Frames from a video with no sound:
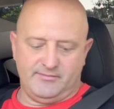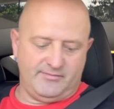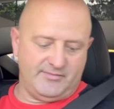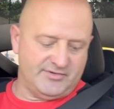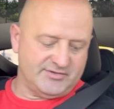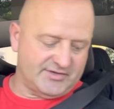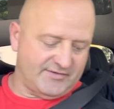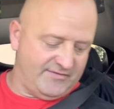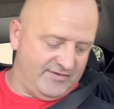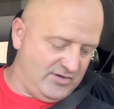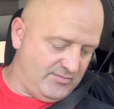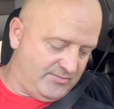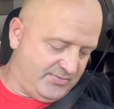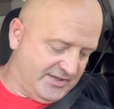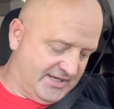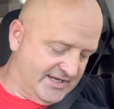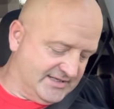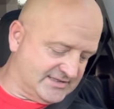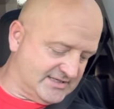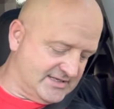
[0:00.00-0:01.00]
there's a few
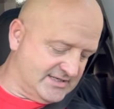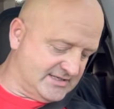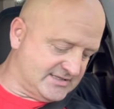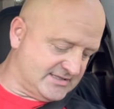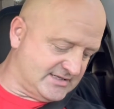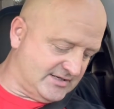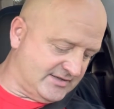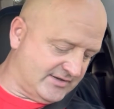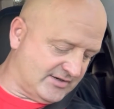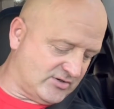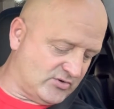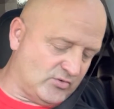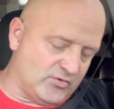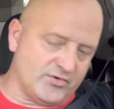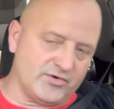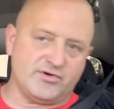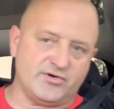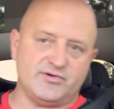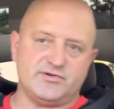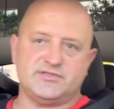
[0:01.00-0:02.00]
places in the
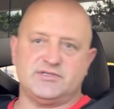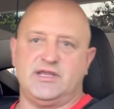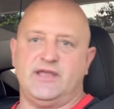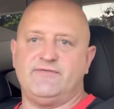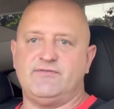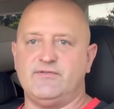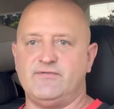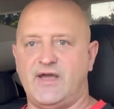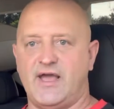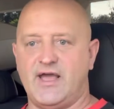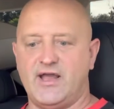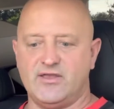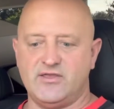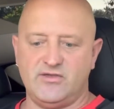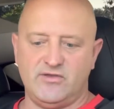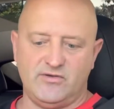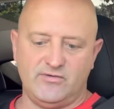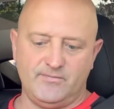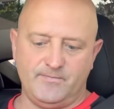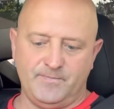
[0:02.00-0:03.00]
corners you have to
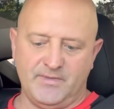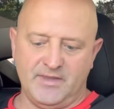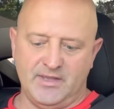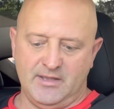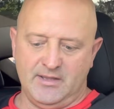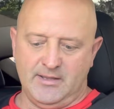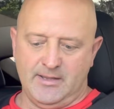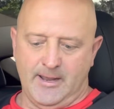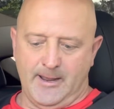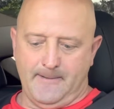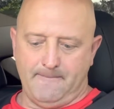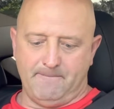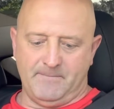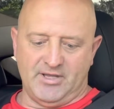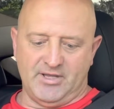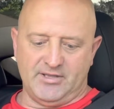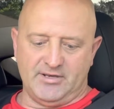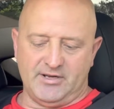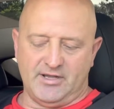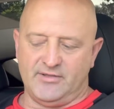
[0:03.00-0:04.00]
vacuum,
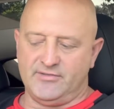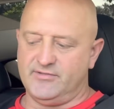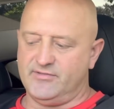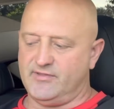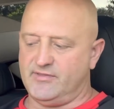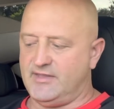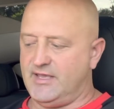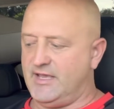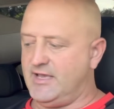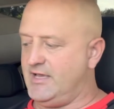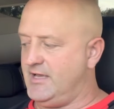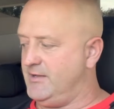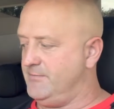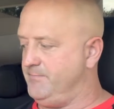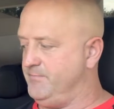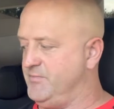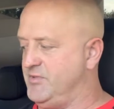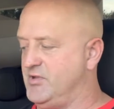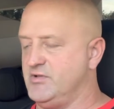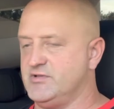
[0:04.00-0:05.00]
but other than that,
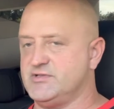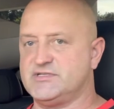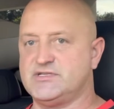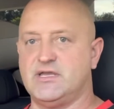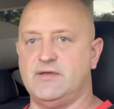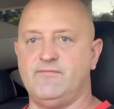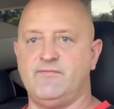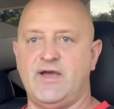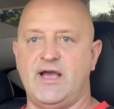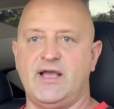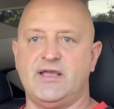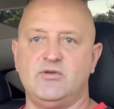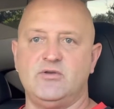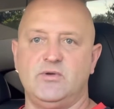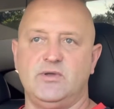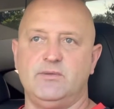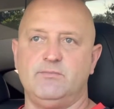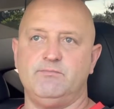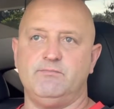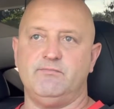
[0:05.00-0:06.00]
you can skip
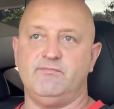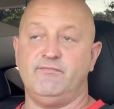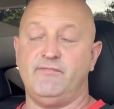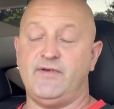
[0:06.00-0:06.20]
vacuuming